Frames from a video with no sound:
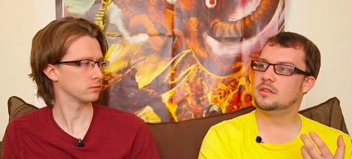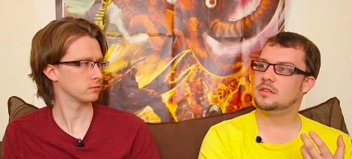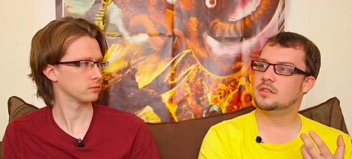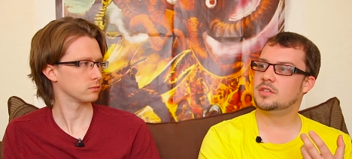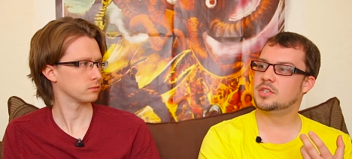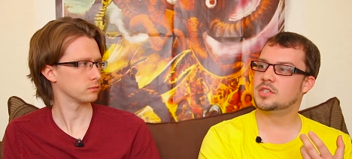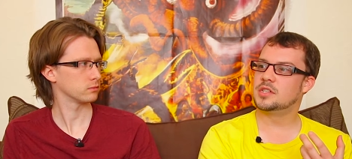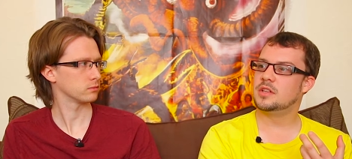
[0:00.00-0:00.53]

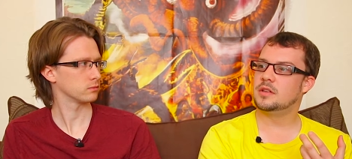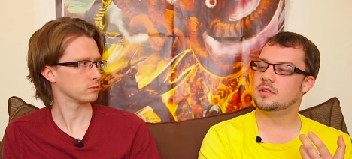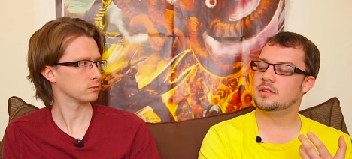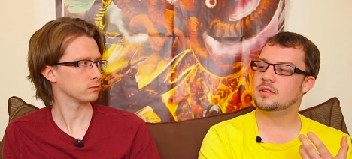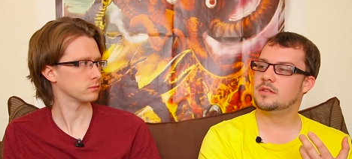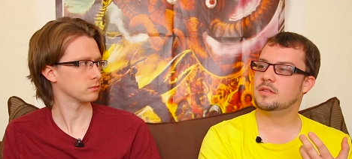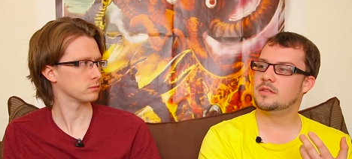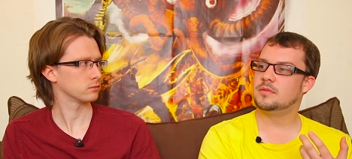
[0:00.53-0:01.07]
Speaker 1: just the,
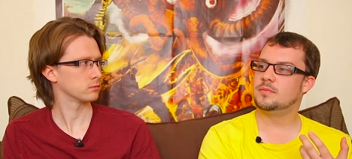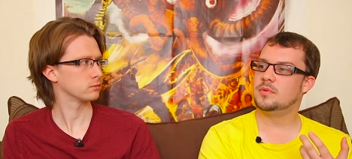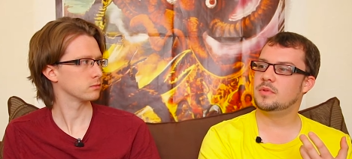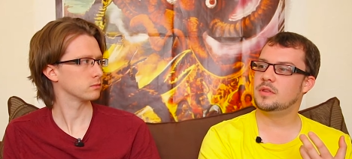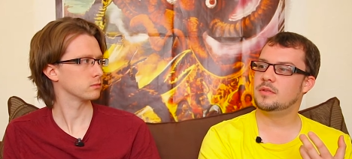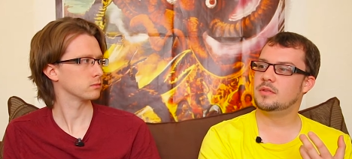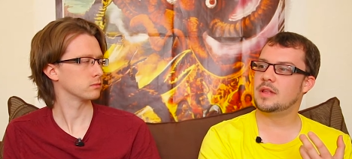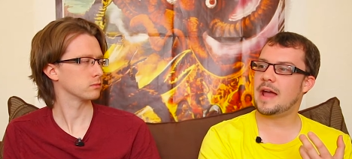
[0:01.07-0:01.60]

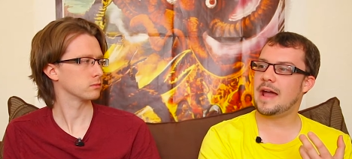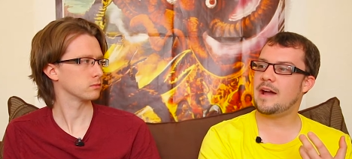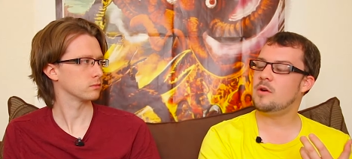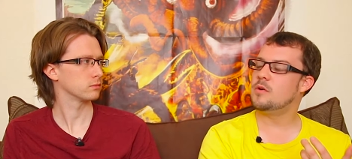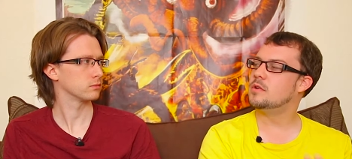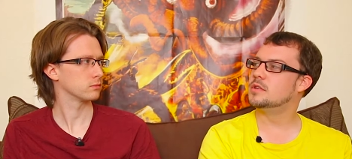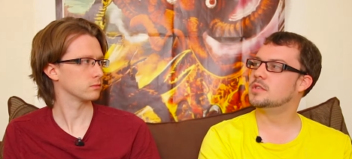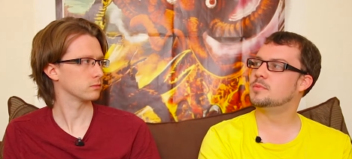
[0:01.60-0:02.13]
the
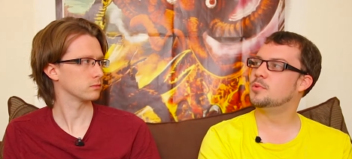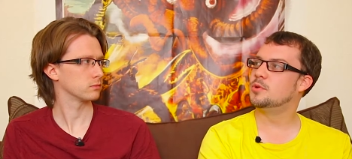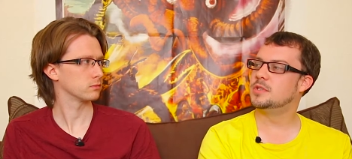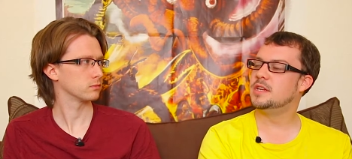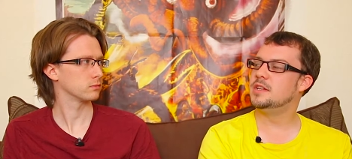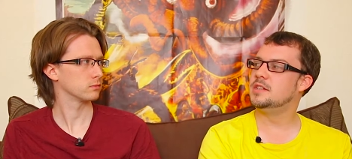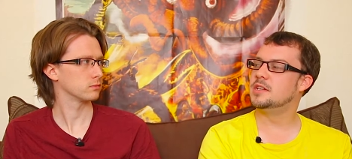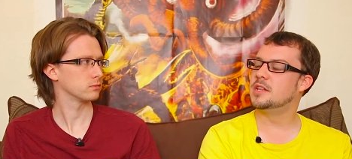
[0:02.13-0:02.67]
hours put
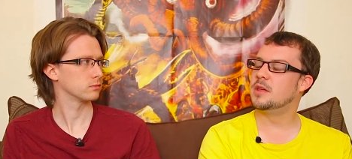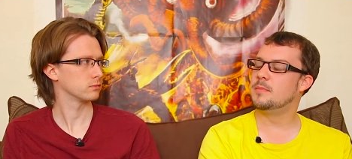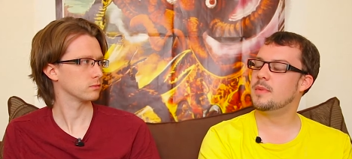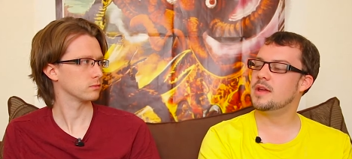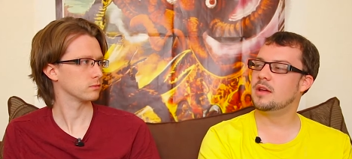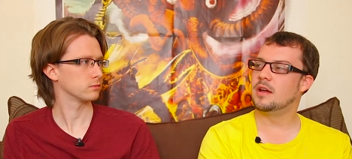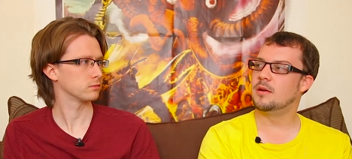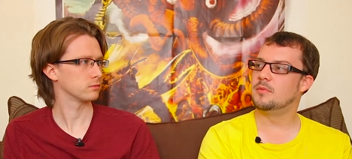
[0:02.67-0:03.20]
into the
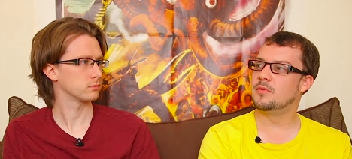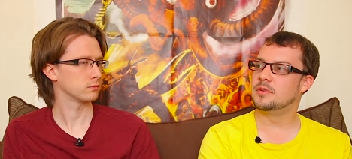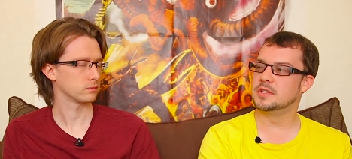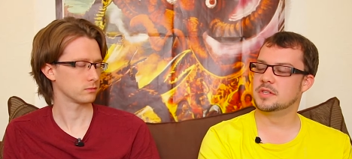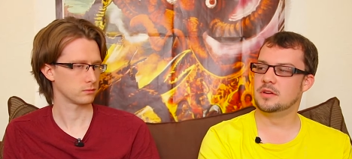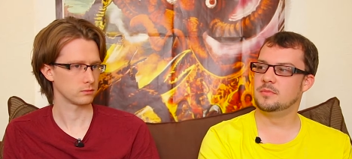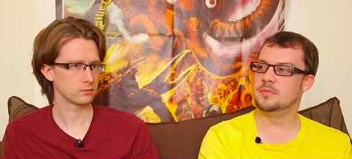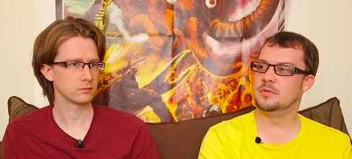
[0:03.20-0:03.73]
makeup, for
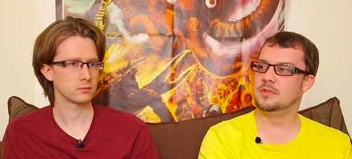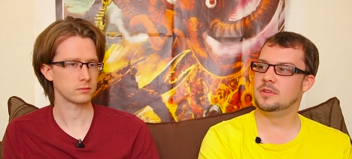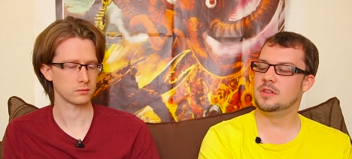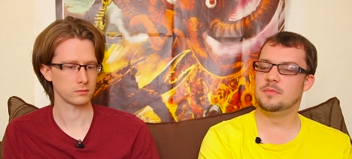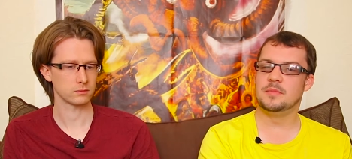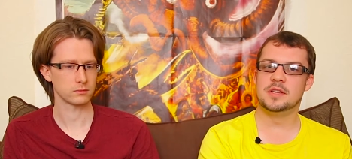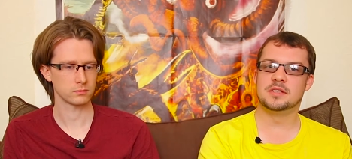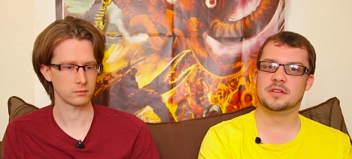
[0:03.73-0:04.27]
example, and the
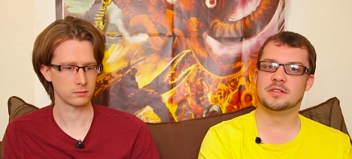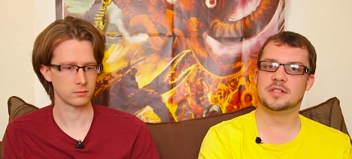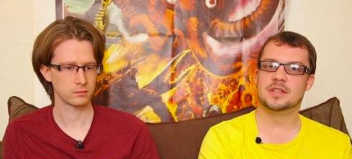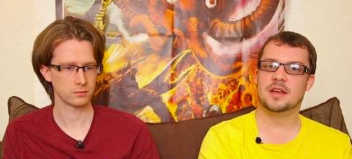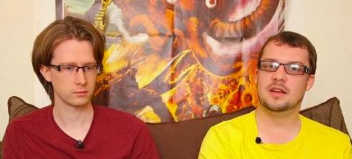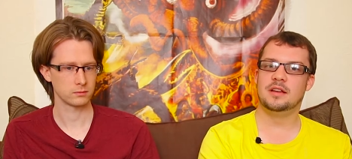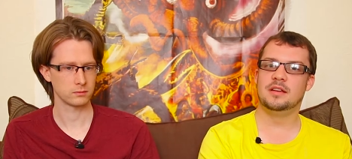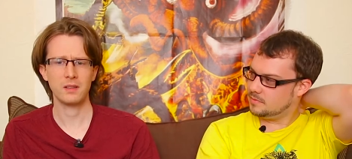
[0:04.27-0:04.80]
hmm. mise en
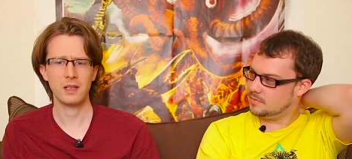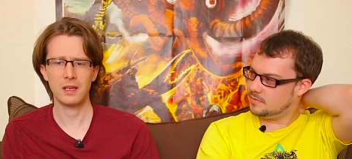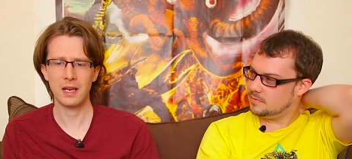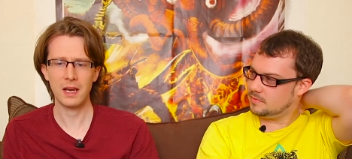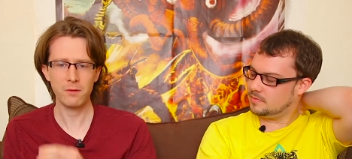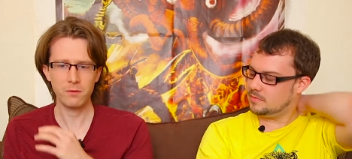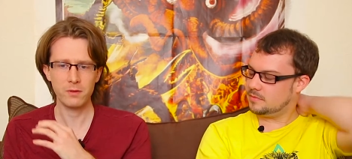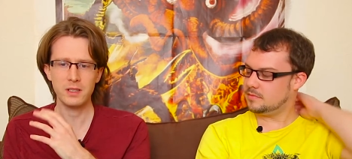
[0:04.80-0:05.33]
scène.
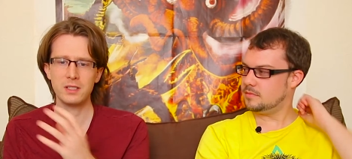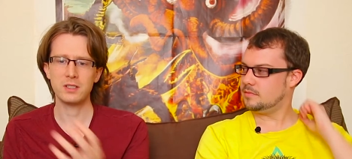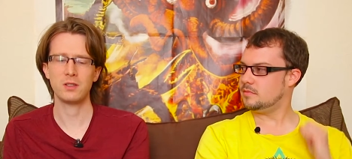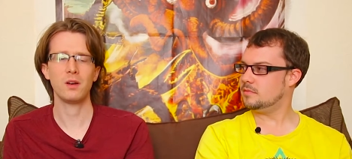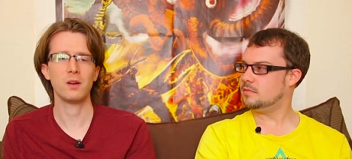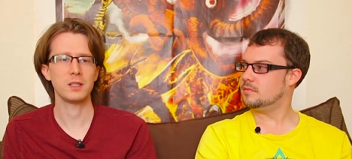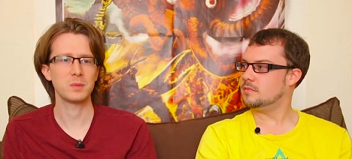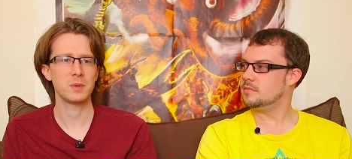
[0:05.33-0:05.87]
Speaker 2: Every
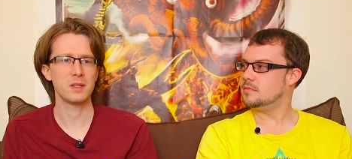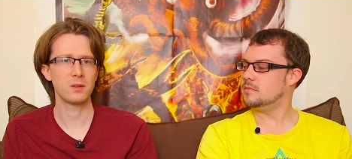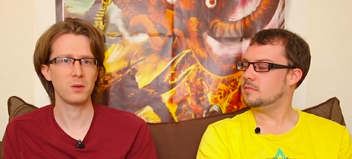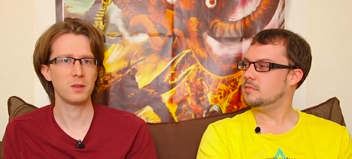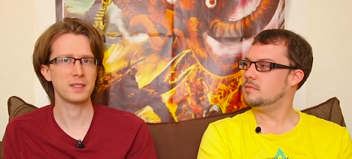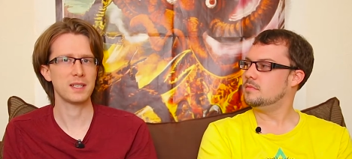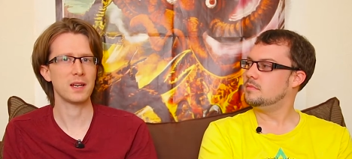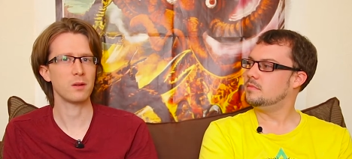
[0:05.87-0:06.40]
shot has been
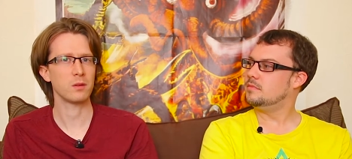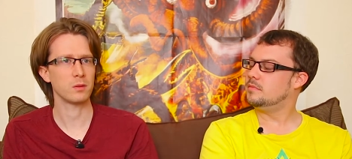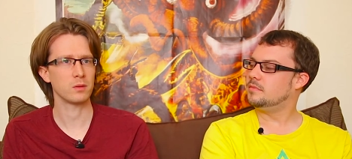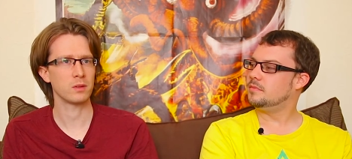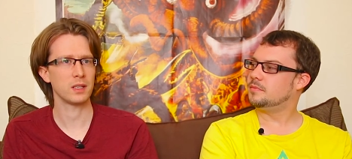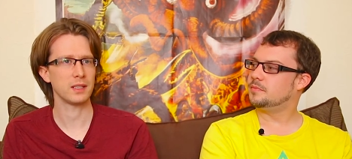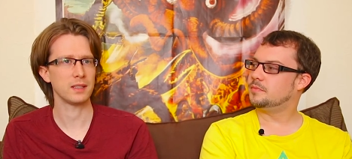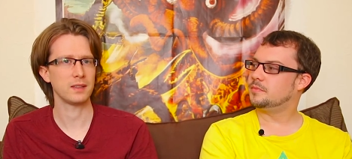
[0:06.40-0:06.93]
thought out
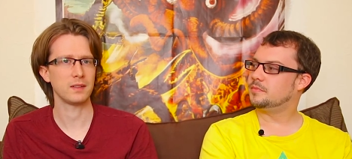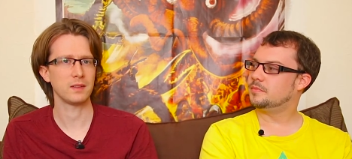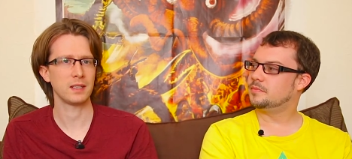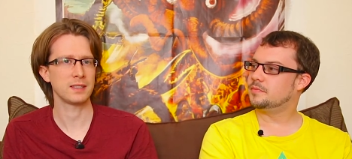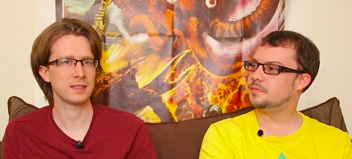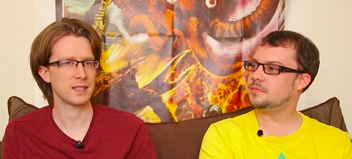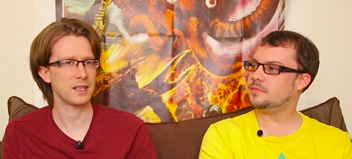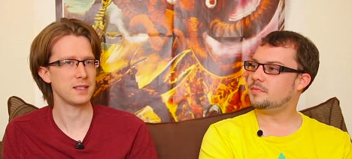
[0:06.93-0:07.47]
like
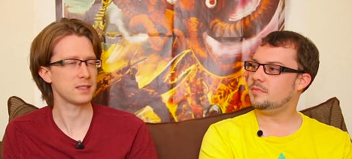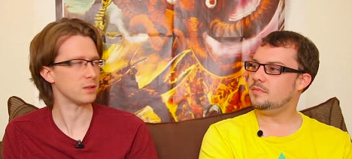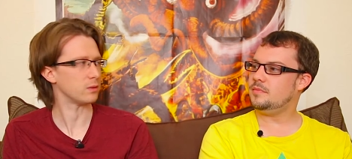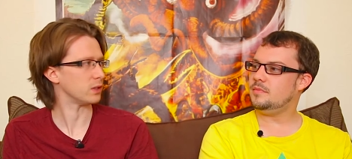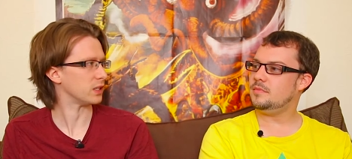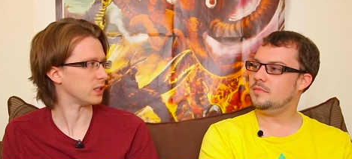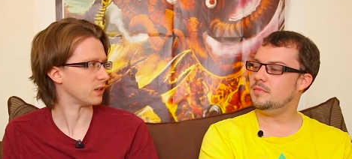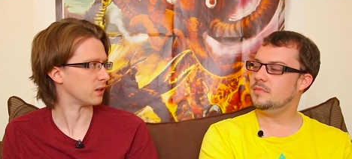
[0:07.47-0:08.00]

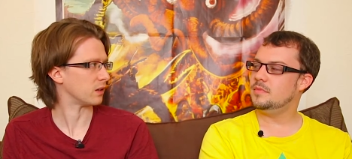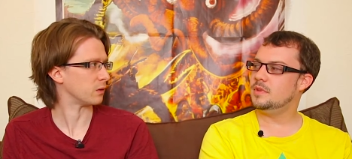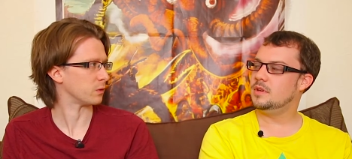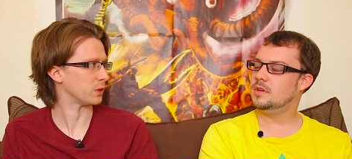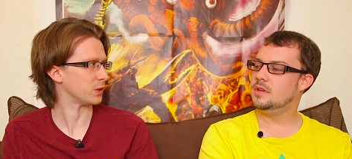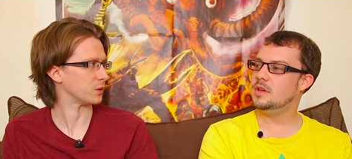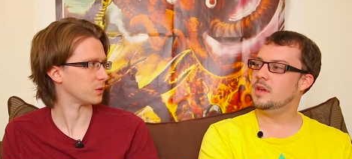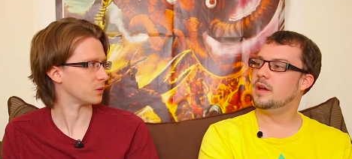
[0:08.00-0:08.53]
extensively. I
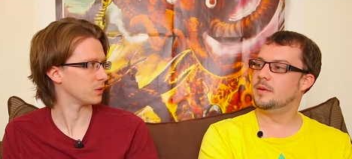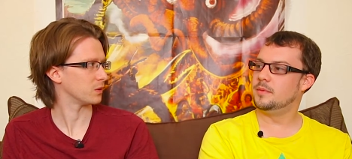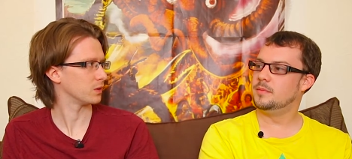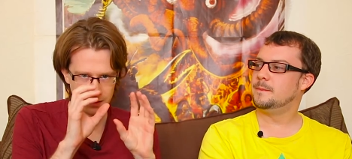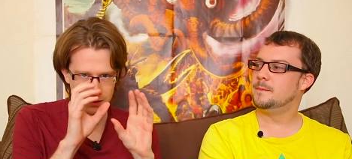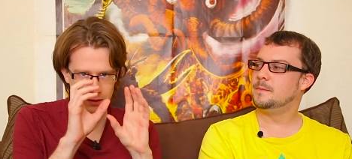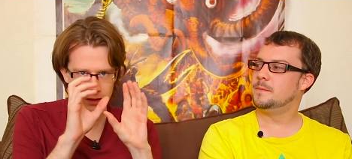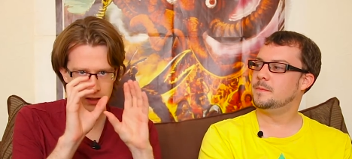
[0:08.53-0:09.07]
feel. Yeah.
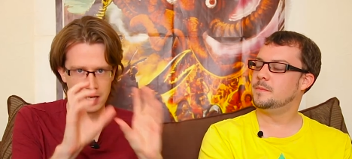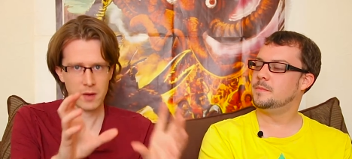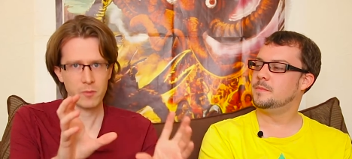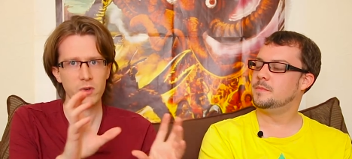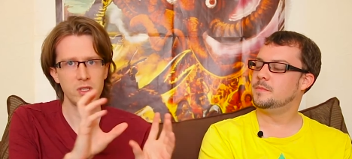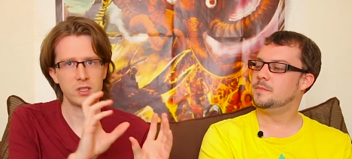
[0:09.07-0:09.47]
The camera is